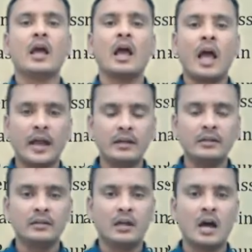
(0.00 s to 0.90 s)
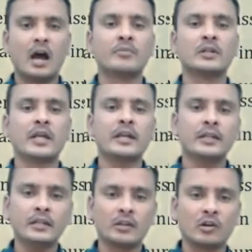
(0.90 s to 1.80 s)
and after
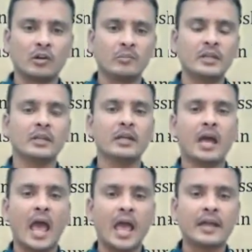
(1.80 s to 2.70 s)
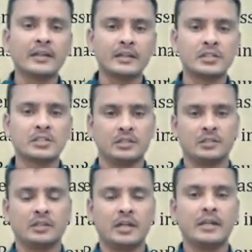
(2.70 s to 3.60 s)
that in economy,
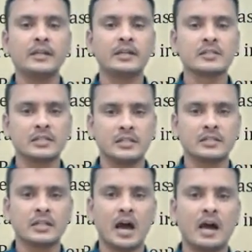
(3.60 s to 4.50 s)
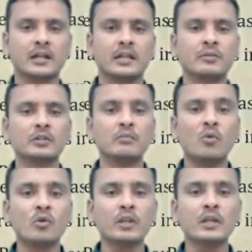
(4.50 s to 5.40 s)
agriculture and industries are given the
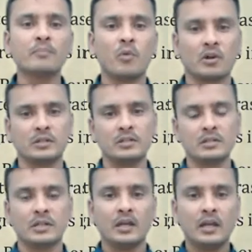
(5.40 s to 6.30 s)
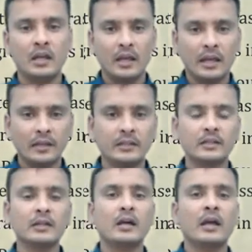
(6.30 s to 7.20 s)
more important in
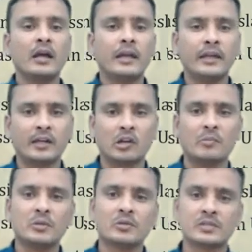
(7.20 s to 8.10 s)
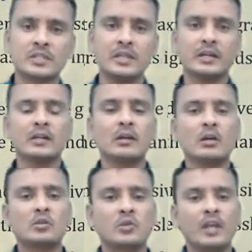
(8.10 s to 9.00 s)
the economy. Now see
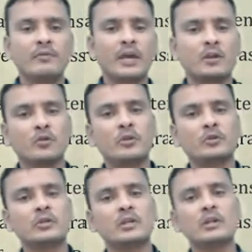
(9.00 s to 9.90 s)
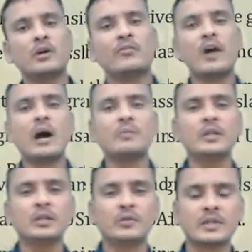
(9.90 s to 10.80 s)
here, today we are going to learn a farm
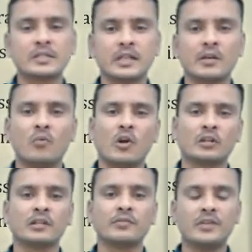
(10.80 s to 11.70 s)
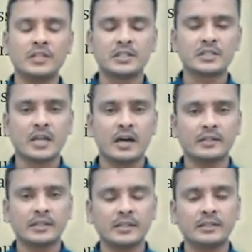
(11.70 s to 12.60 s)
in USA, what are the features
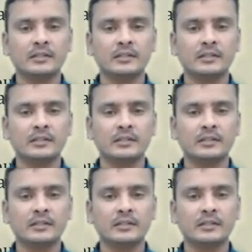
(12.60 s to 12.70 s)
are there,